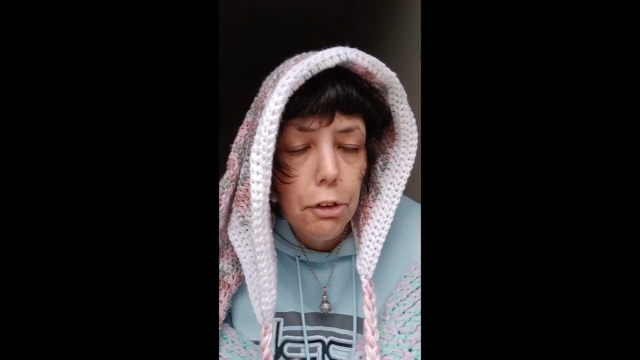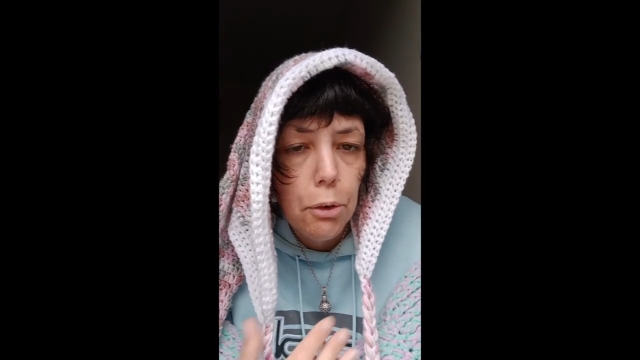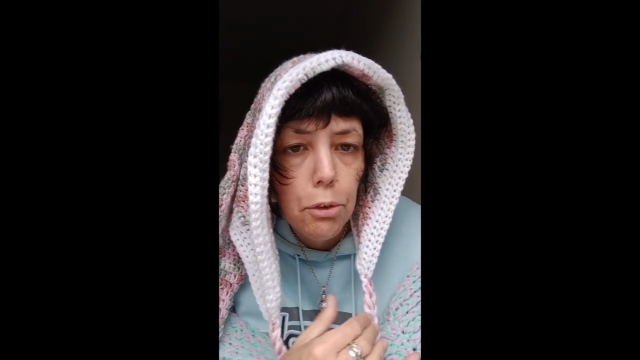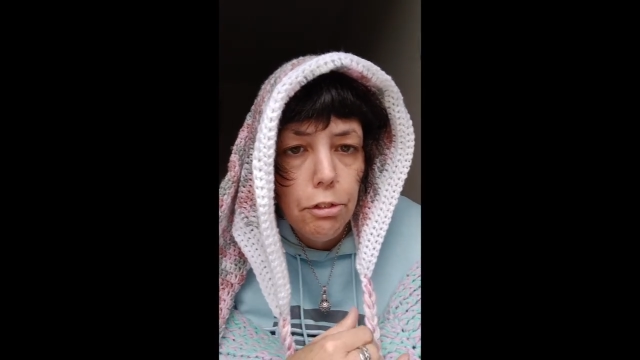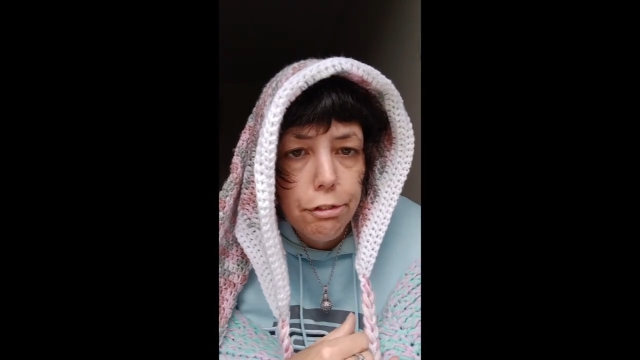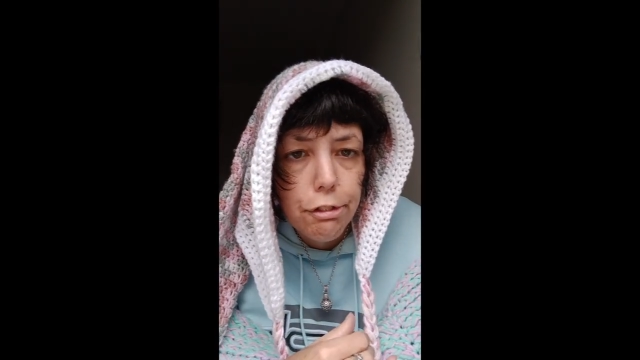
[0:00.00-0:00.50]

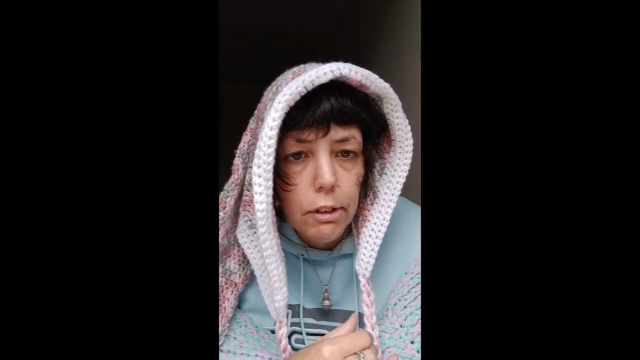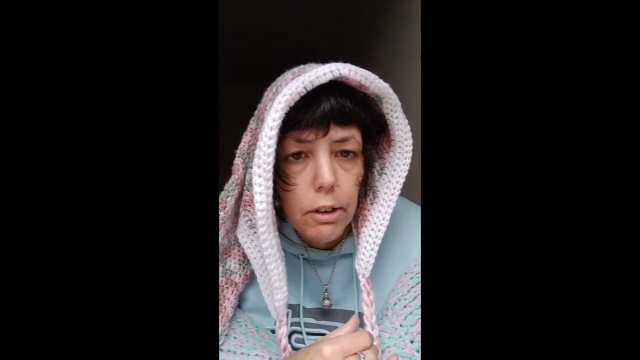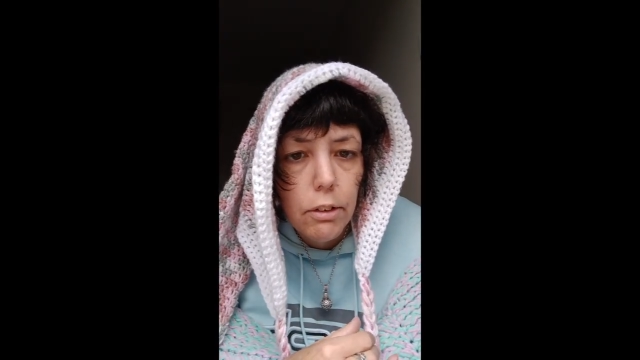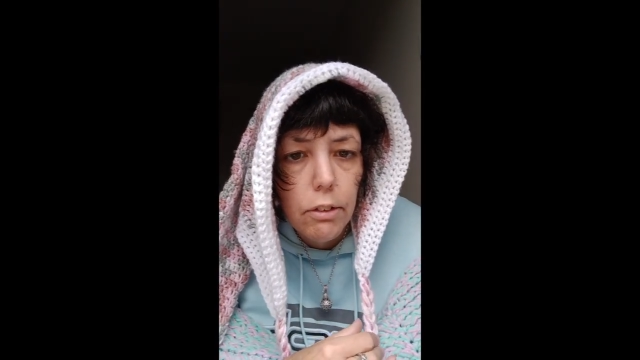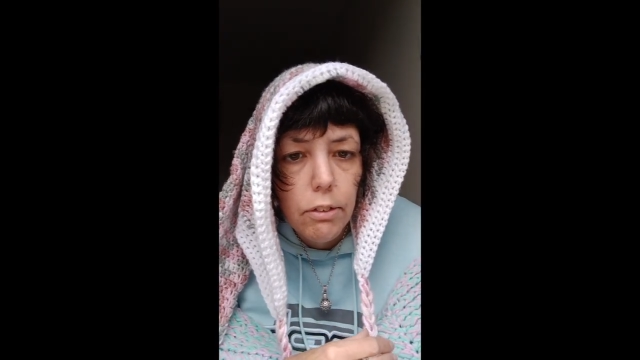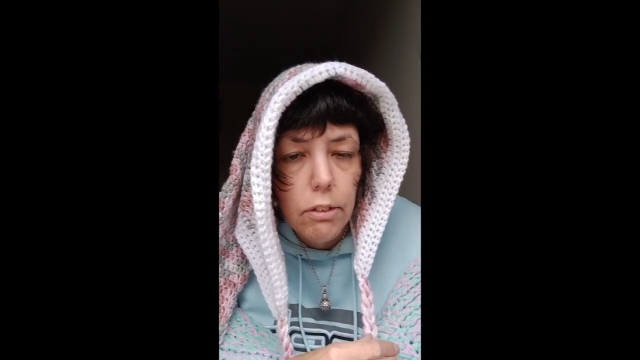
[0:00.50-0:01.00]
who
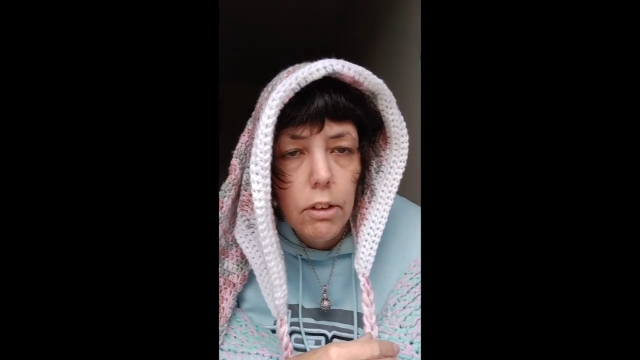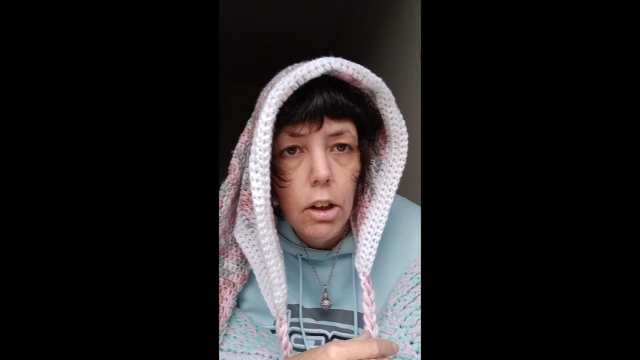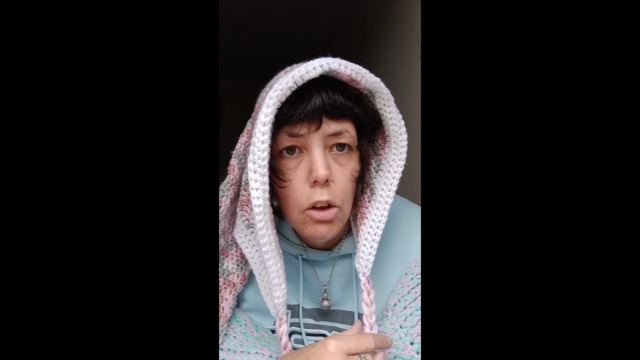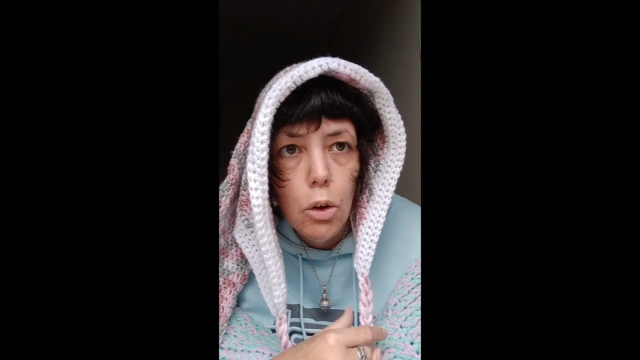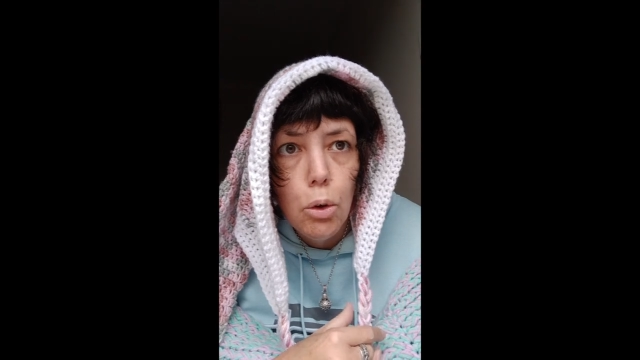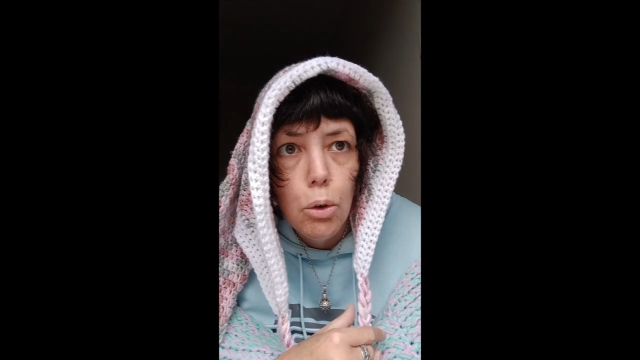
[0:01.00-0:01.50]
fronts,
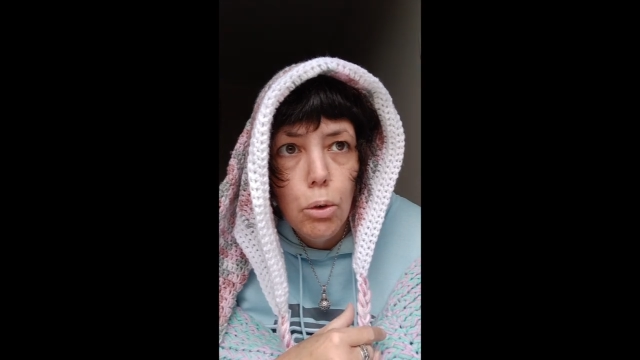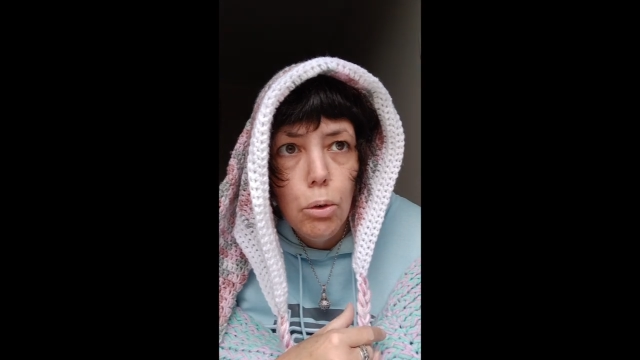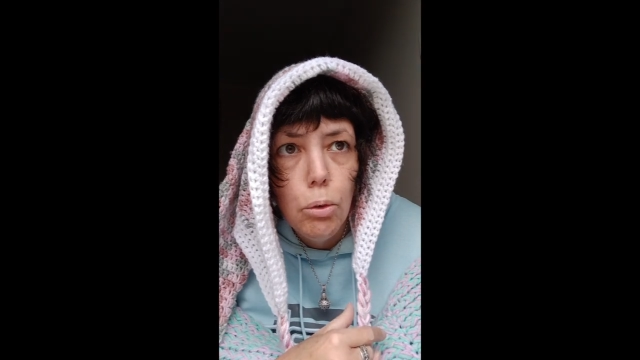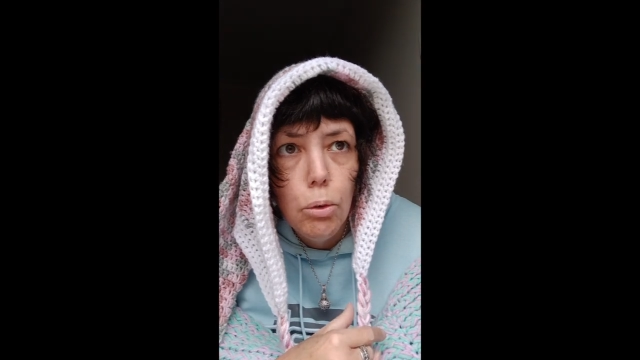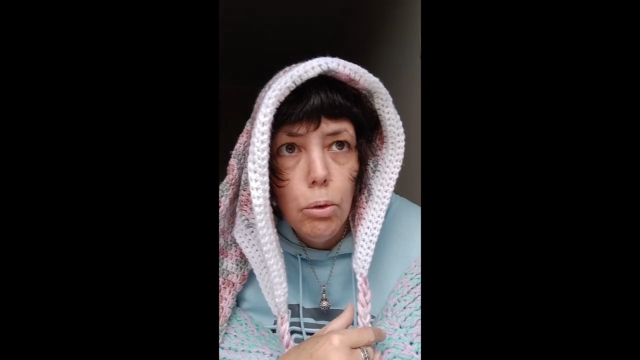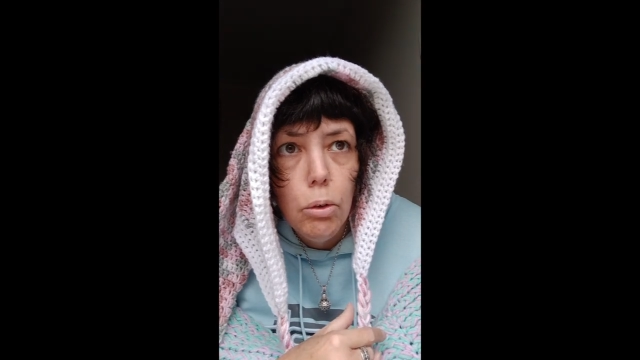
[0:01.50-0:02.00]

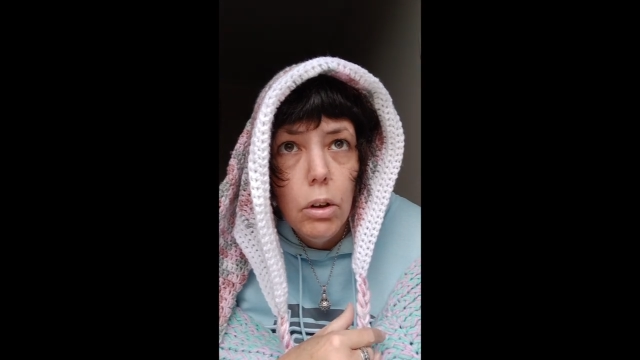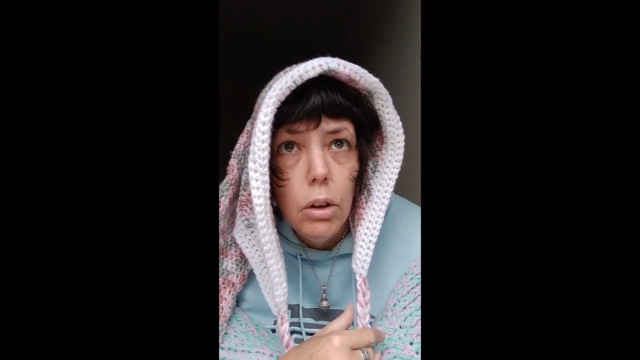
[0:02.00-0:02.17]
who